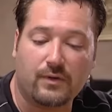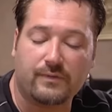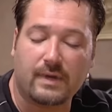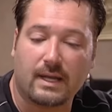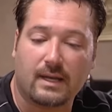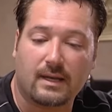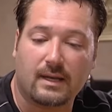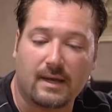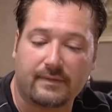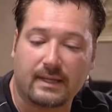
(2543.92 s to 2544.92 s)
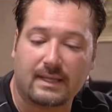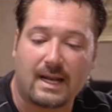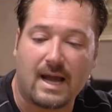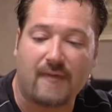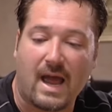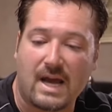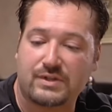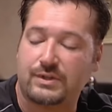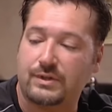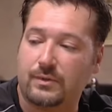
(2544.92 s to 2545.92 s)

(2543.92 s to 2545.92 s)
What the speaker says: You've done nothing that I've asked you to